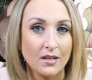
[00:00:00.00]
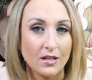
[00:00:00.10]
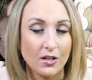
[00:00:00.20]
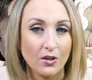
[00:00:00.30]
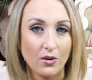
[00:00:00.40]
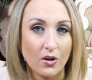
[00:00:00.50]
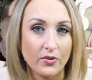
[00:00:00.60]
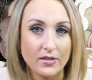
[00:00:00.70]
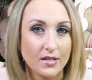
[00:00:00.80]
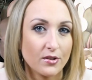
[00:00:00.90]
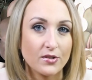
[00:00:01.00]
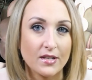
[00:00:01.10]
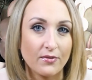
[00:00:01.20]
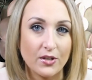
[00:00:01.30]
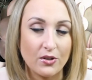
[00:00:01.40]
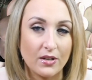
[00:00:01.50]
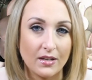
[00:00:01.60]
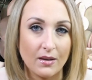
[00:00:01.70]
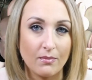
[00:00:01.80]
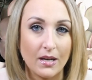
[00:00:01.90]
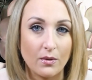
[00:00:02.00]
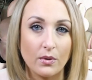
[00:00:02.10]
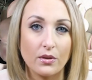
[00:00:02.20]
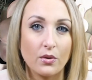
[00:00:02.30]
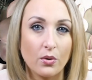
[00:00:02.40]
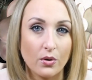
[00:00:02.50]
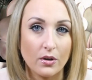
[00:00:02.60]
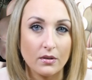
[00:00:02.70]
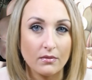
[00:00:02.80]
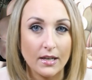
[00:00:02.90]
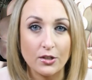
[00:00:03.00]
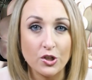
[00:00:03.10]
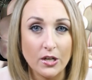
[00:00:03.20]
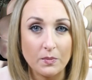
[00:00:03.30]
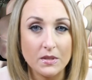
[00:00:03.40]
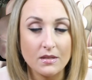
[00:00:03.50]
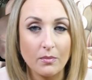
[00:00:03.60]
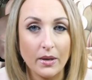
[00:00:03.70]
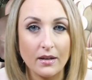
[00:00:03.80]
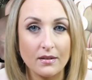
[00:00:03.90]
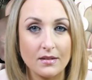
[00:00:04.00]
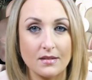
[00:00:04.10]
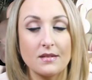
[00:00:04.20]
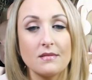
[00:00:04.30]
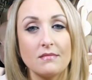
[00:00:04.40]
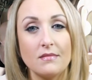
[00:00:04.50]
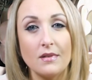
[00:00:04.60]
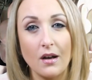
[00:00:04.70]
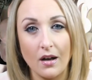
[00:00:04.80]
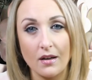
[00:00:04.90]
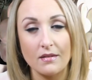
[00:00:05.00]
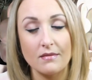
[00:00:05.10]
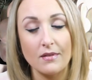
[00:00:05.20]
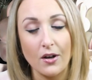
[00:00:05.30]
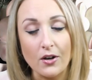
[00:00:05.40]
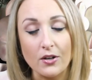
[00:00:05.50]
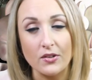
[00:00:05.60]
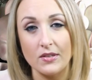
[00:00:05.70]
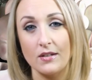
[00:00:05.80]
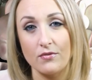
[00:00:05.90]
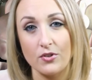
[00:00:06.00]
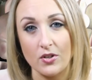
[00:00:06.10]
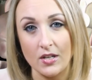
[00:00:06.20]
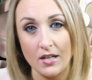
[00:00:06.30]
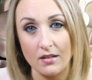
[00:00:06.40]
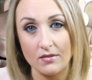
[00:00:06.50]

you know, all this other stuff that you can get made with corn like chips, but it's not a good thing for you to eat.